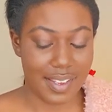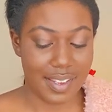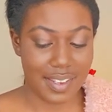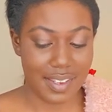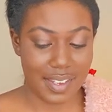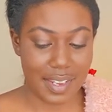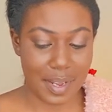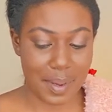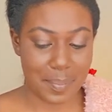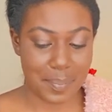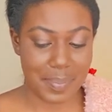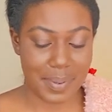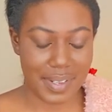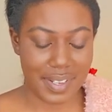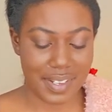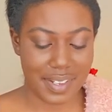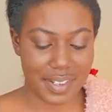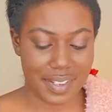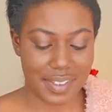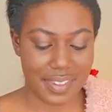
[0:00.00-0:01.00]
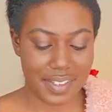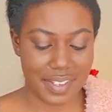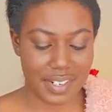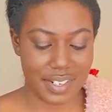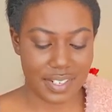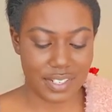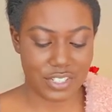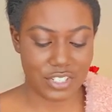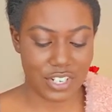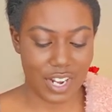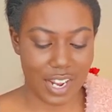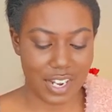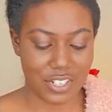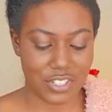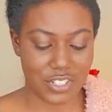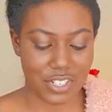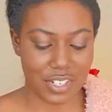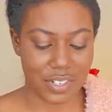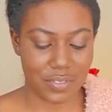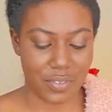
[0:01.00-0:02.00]
Yep, the
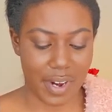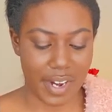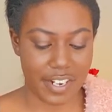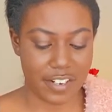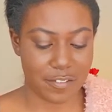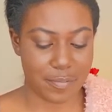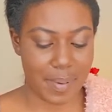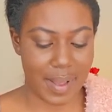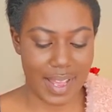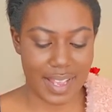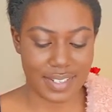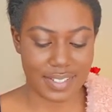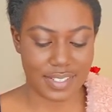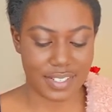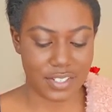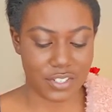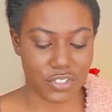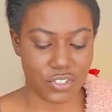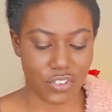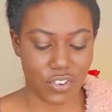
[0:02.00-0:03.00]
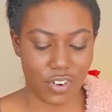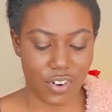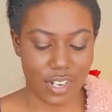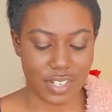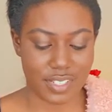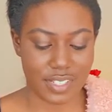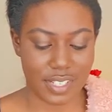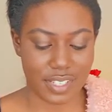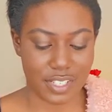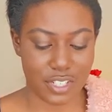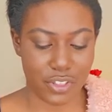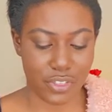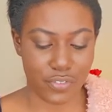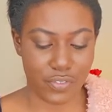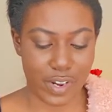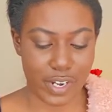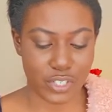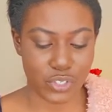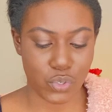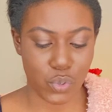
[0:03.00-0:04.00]
initiation, rite of passage, crossing the
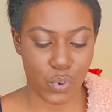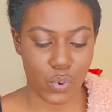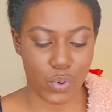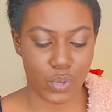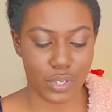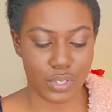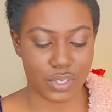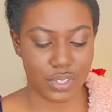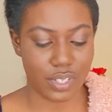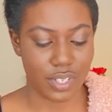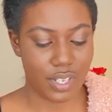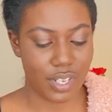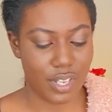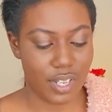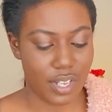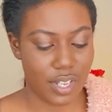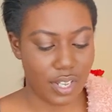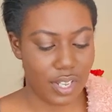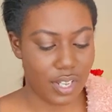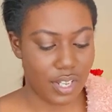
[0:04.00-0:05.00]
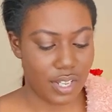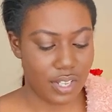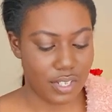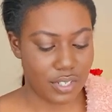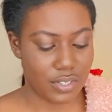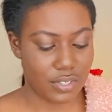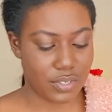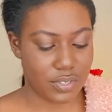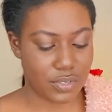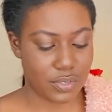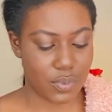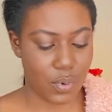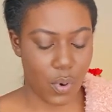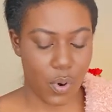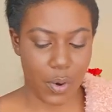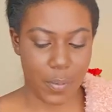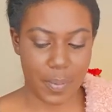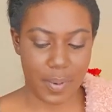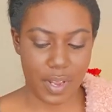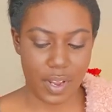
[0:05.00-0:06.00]
threshold.
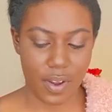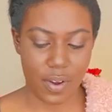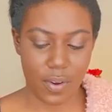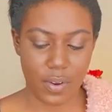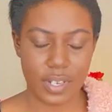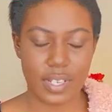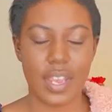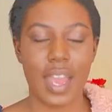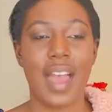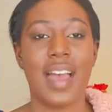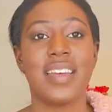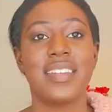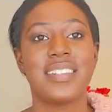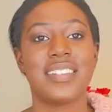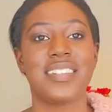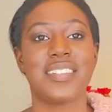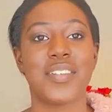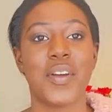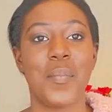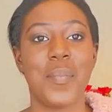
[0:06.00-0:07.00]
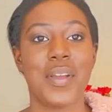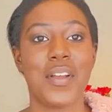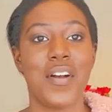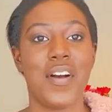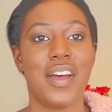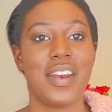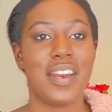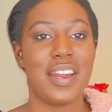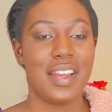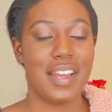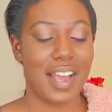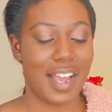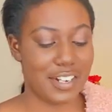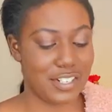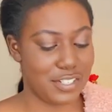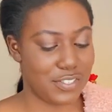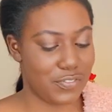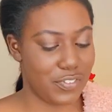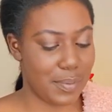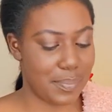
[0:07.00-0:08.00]
Scorpio, yes. Oh my God. I
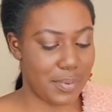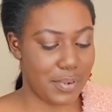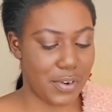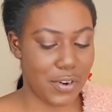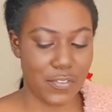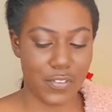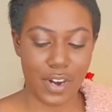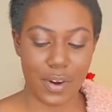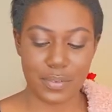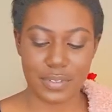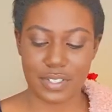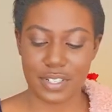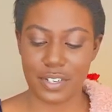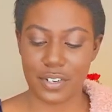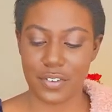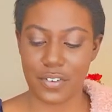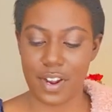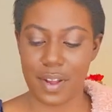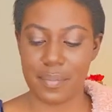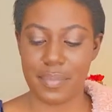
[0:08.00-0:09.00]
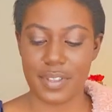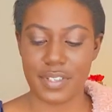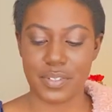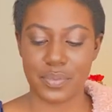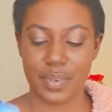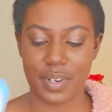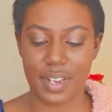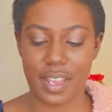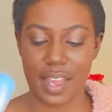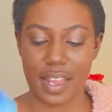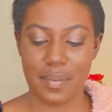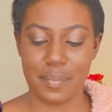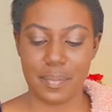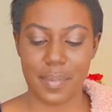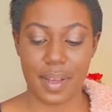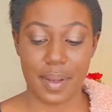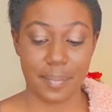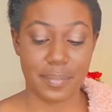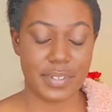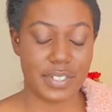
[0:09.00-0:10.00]
just flipped it over. I was going to grab this one again.
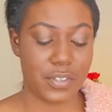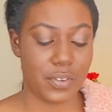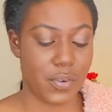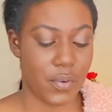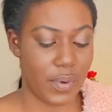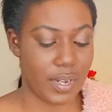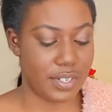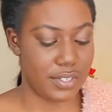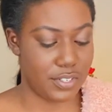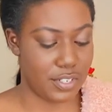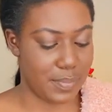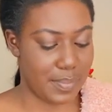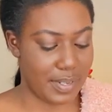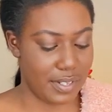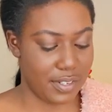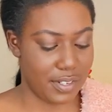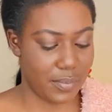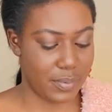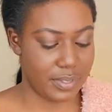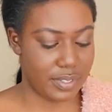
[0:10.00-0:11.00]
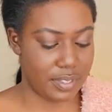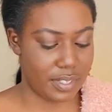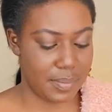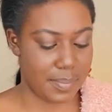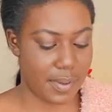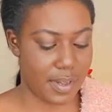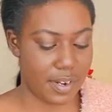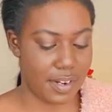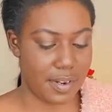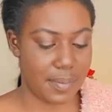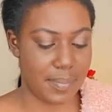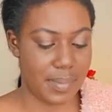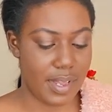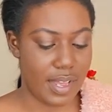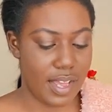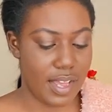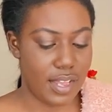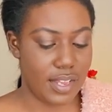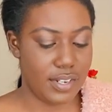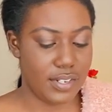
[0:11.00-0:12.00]
I'm still going to, but look what's at the bottom.
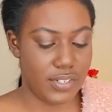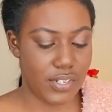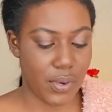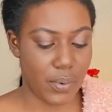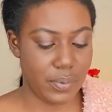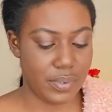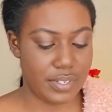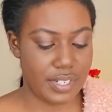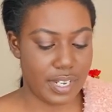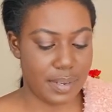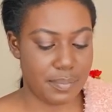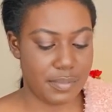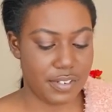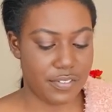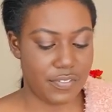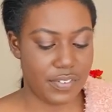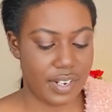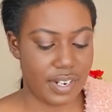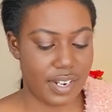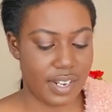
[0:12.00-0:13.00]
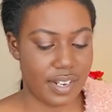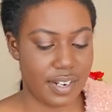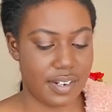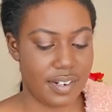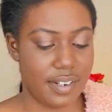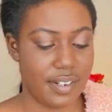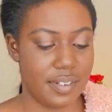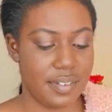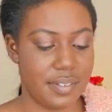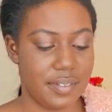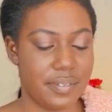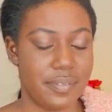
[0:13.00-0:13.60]
Don't dim to fit in.